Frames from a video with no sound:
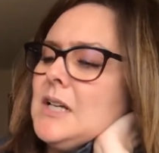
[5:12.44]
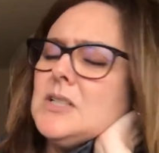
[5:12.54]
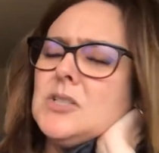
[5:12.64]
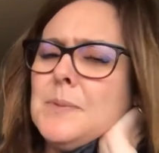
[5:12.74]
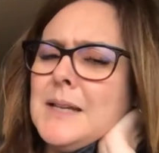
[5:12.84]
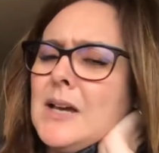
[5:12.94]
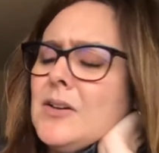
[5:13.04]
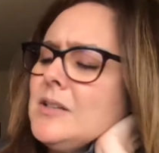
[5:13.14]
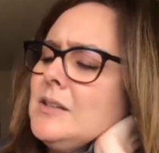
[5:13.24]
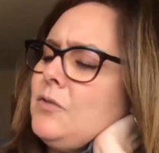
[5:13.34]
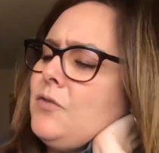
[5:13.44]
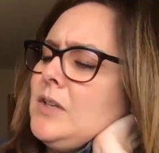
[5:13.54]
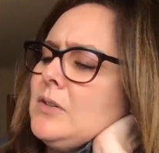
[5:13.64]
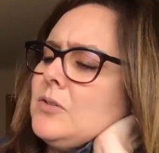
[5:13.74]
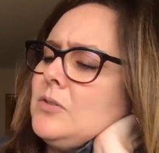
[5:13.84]
To be out in the
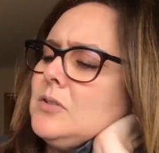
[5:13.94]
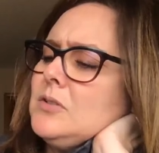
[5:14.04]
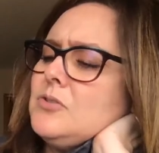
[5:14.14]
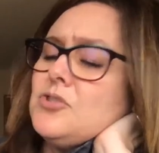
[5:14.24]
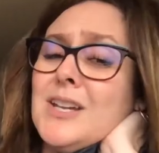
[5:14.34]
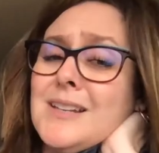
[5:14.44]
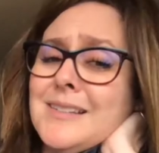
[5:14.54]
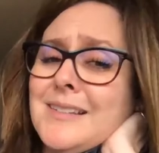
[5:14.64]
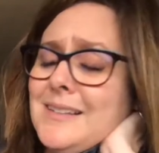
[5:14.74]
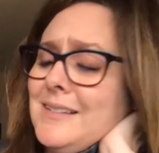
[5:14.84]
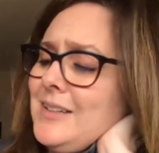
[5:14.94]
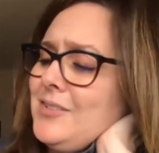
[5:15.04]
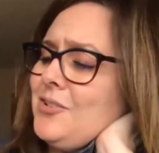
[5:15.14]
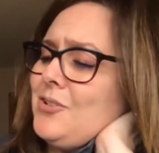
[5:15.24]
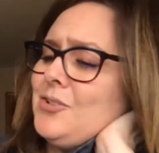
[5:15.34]
field, chasing
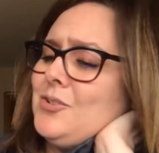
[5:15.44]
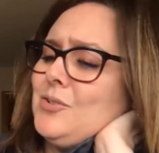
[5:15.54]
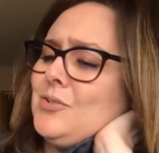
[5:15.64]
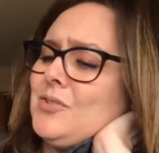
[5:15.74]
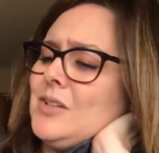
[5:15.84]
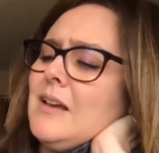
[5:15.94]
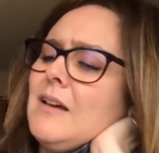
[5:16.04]
down clues,